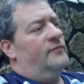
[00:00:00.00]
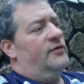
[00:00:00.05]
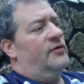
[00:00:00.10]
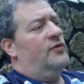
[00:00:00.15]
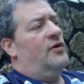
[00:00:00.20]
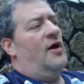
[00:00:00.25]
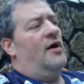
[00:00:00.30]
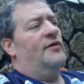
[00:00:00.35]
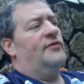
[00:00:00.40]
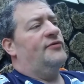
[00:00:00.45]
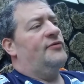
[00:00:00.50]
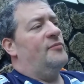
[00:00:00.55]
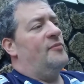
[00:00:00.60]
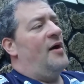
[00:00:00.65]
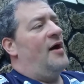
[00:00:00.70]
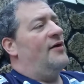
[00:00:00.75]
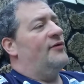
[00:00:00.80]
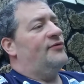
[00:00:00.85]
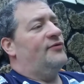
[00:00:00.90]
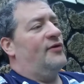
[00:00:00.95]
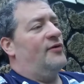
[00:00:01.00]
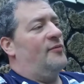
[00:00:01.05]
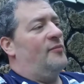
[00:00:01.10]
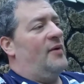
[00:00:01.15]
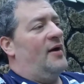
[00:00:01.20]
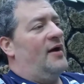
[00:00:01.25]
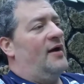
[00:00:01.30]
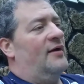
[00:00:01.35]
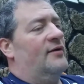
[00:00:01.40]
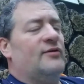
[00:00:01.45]
you're awesome also,
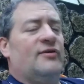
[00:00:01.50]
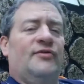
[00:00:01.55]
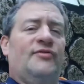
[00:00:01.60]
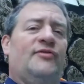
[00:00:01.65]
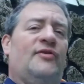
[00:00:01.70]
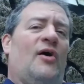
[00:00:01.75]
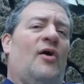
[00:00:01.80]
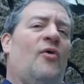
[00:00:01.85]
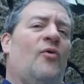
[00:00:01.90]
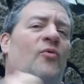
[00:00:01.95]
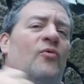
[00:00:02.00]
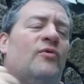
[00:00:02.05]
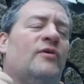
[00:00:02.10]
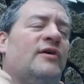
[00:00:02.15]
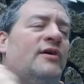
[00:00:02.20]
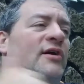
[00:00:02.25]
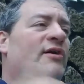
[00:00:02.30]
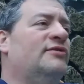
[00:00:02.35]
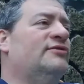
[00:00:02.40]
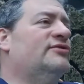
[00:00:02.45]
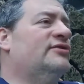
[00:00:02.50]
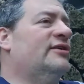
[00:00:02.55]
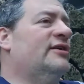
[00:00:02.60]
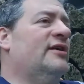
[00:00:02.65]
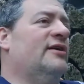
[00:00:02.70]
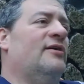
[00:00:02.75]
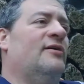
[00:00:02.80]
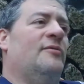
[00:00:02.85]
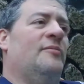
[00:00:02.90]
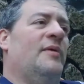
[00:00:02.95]
man. Just an old country
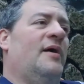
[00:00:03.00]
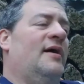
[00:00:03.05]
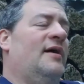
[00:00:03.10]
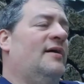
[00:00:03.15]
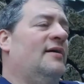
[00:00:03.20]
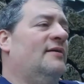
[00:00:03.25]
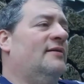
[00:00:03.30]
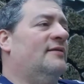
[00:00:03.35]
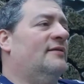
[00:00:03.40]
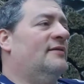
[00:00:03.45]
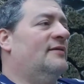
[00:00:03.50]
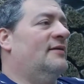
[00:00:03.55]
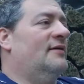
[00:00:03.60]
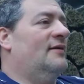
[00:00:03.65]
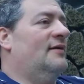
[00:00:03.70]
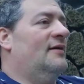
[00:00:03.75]
girl, man.